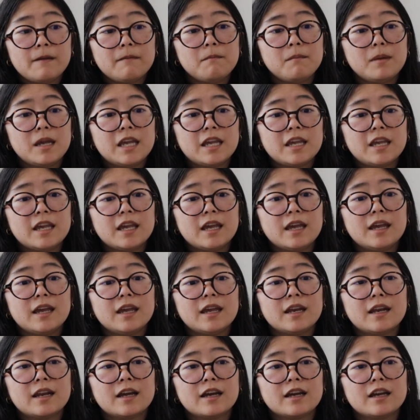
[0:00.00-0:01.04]
make
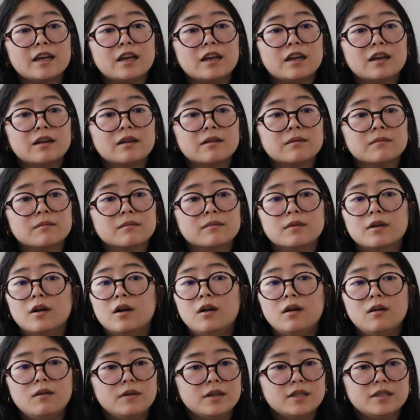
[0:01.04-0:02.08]
it, and I am
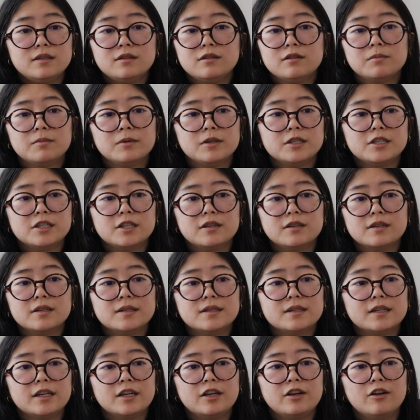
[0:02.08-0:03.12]
always super
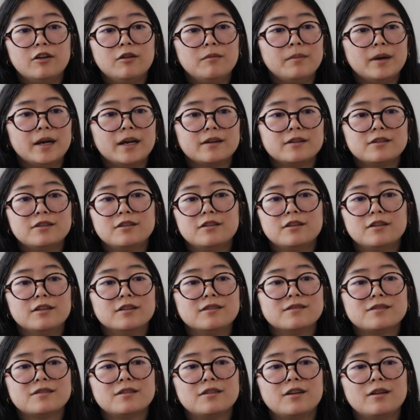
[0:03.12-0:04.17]
jealous, and I go back to their
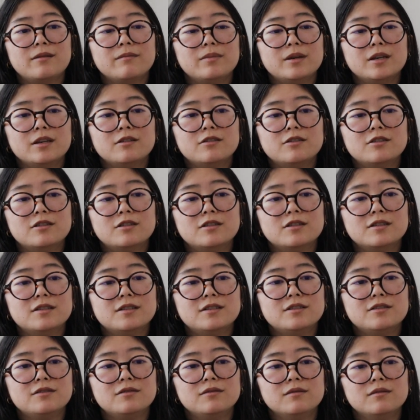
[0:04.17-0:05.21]
Instagram
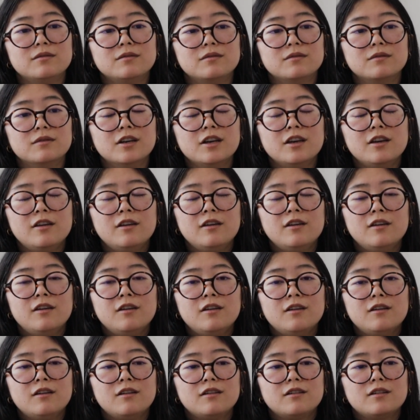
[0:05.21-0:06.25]
pictures to
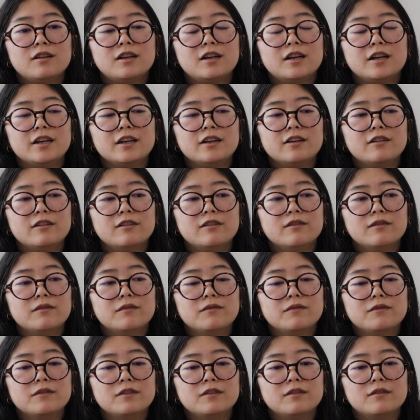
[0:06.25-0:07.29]
kind
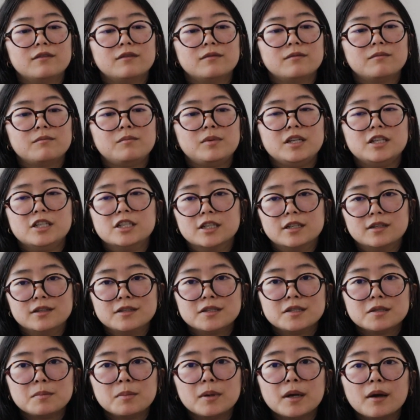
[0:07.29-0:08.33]
of be
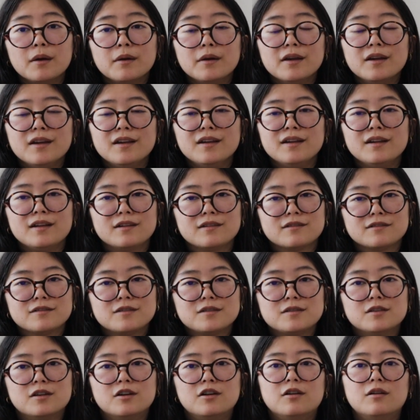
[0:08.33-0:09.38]
jealous about it. And
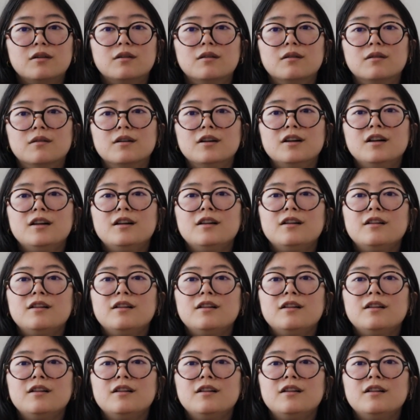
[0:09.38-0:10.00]
so